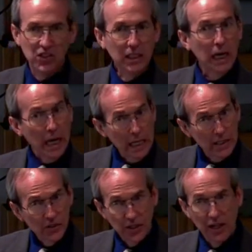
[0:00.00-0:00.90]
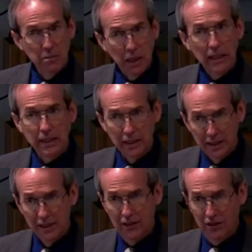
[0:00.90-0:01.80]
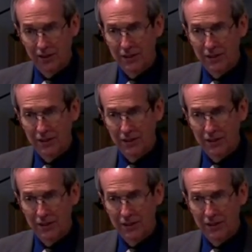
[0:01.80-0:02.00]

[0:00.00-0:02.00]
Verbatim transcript: case I might get hungry.